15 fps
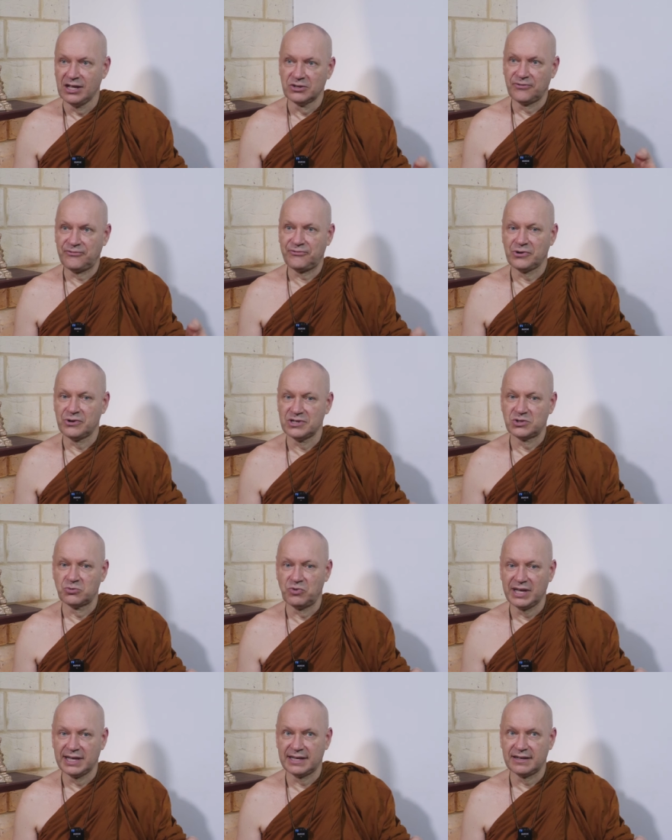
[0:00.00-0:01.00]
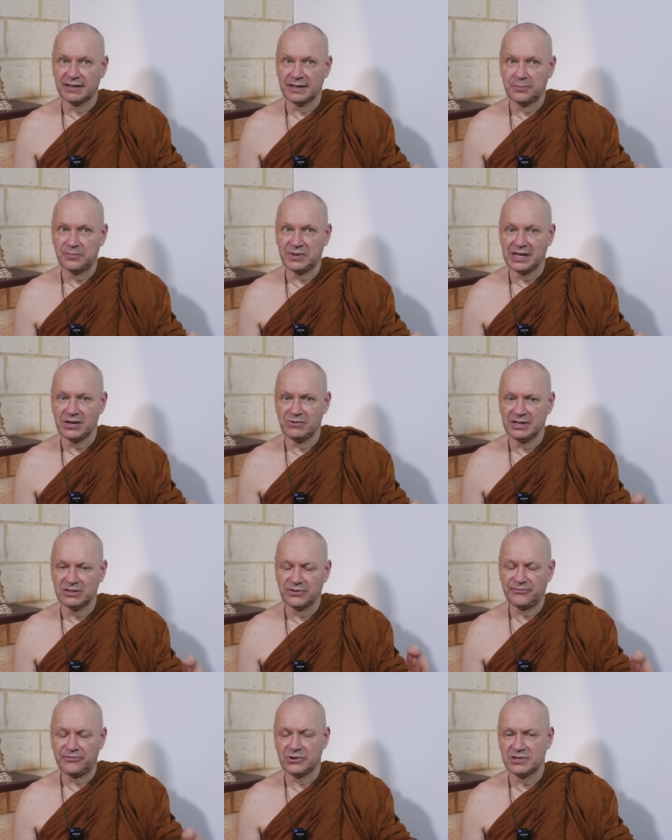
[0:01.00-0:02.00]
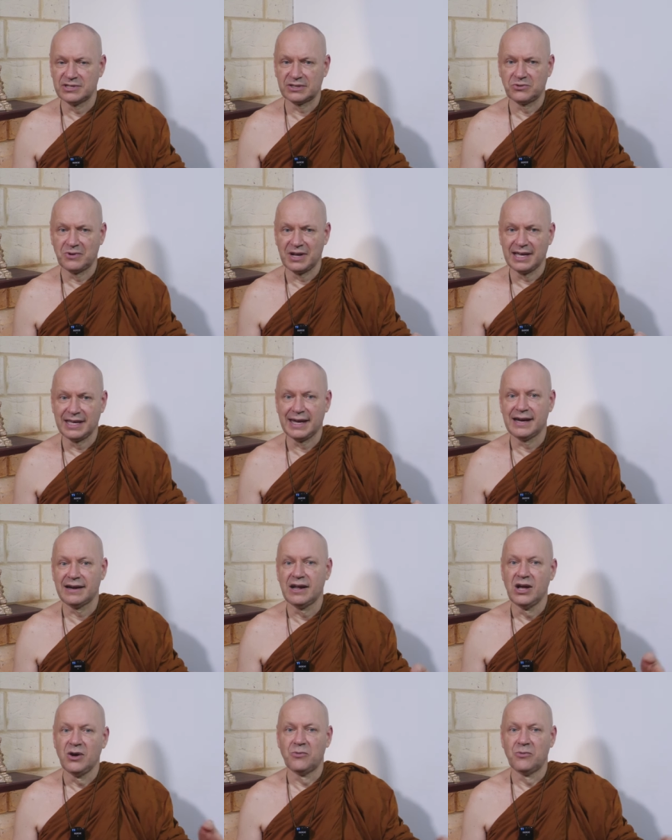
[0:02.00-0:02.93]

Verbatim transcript: the first wrinkle appearing, the first grey hair,